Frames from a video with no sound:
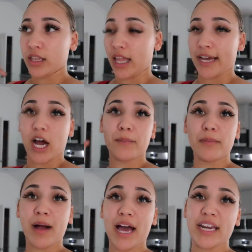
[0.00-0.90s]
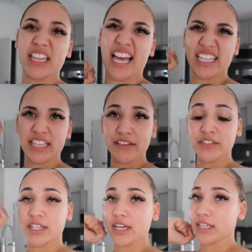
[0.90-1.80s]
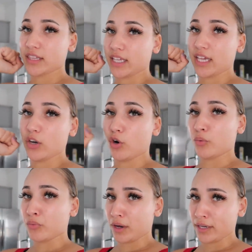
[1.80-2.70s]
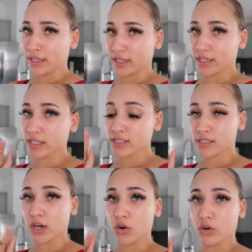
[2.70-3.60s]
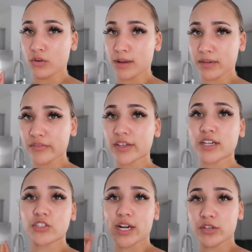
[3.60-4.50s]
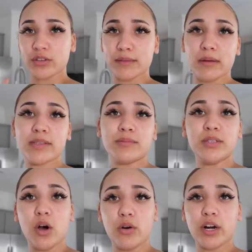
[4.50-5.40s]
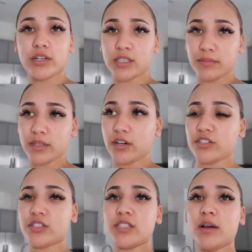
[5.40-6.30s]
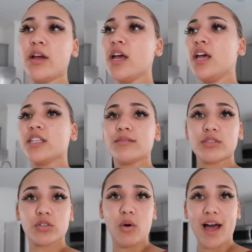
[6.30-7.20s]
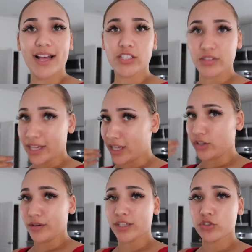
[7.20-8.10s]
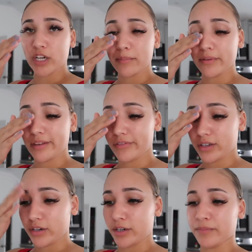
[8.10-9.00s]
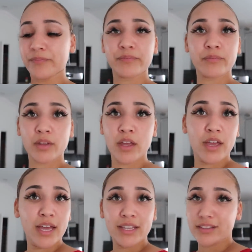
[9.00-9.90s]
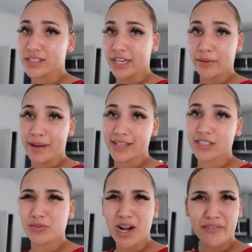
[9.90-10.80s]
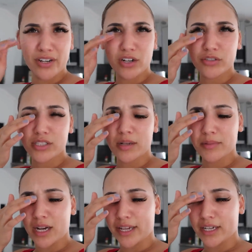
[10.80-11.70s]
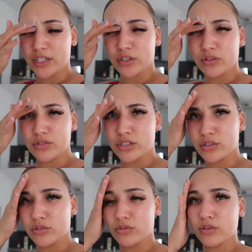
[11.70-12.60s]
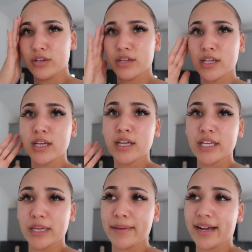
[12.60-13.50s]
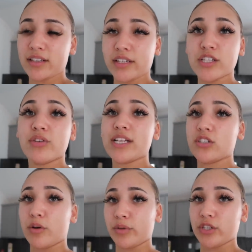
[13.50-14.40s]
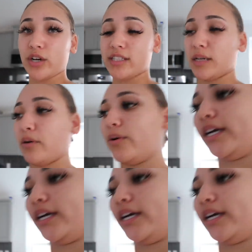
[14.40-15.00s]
like upper body, like lifting anything or running. So I'm definitely gonna try doing that, maybe some yoga or something, or just some, some squats, or yeah, you know, hit the treadmill even, or the Stairmaster, whatever, you know, just something I can do to get back healthy, because you guys know I'm really trying to start my